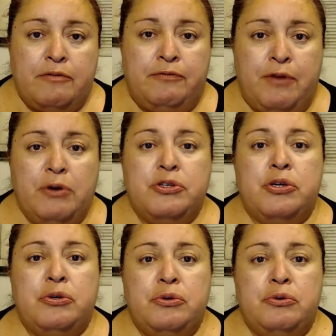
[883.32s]
folks
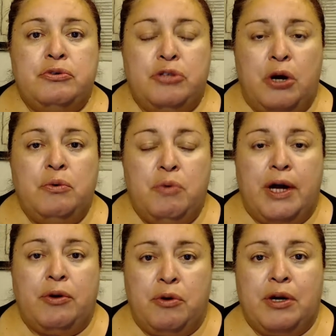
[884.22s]
who don't want
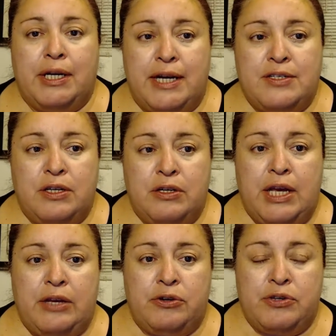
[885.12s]
to organize in an
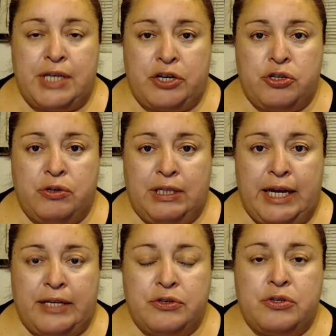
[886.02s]
intersectional
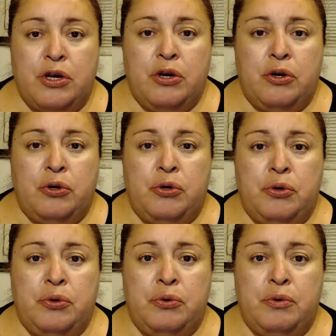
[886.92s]
lens,
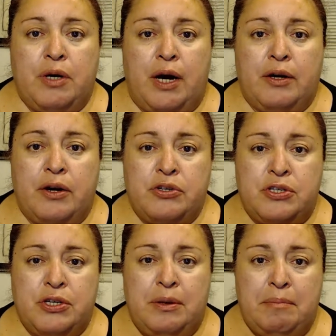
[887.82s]
who are
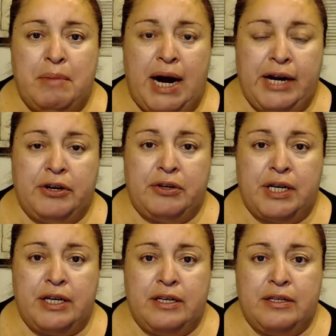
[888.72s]
still mired
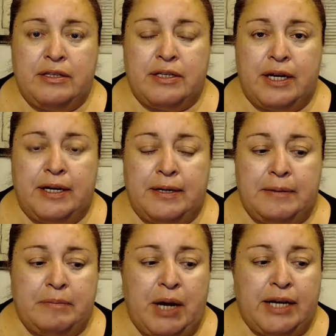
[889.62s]
in
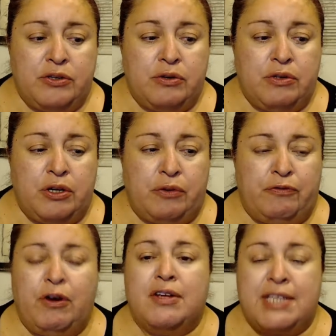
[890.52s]

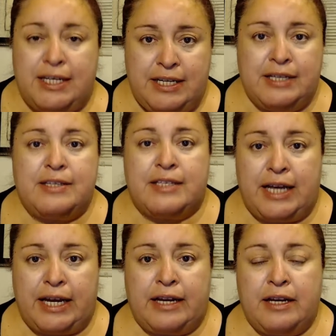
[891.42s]
false ideas
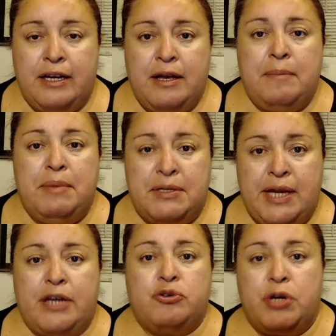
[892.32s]
like
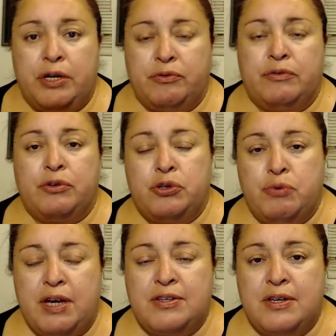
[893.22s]
misandry and reverse
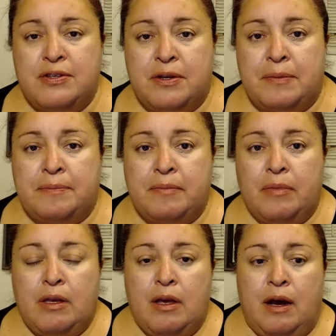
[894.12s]
racism,
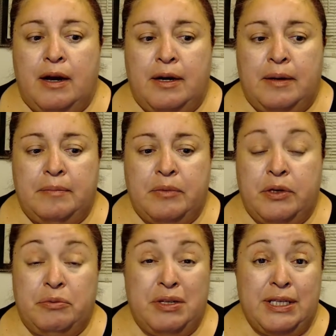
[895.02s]
they're
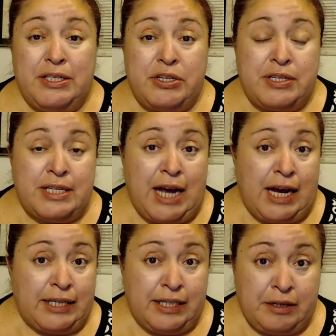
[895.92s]
really just
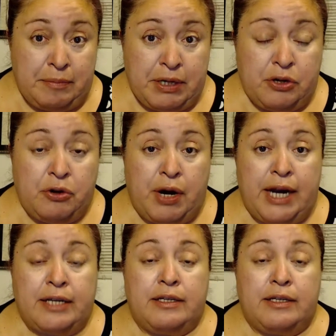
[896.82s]
not going to be great